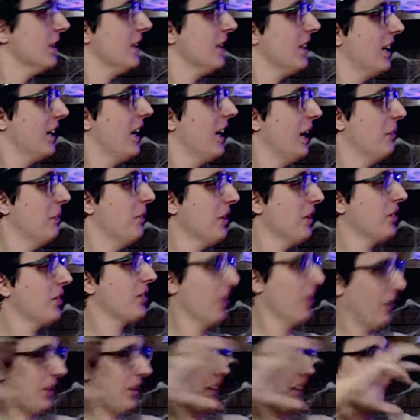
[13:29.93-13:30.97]
I'm just
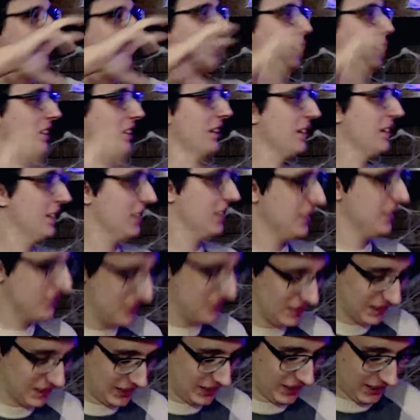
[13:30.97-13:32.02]
going to
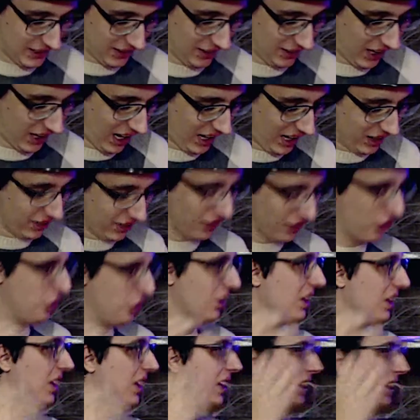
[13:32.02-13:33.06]
say the
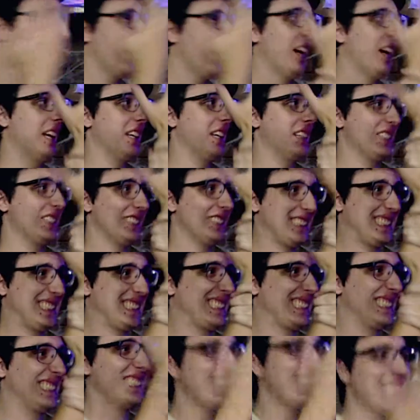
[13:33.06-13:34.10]
genie like.
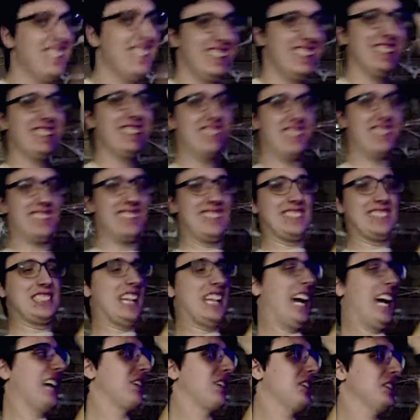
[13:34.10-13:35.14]
The
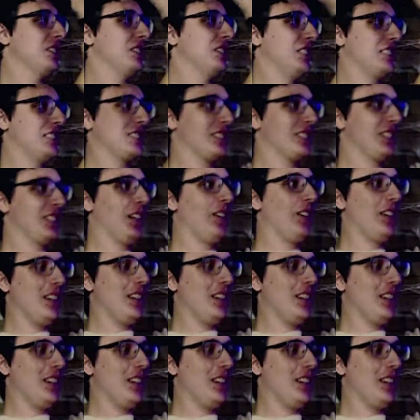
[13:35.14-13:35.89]
shackles just don't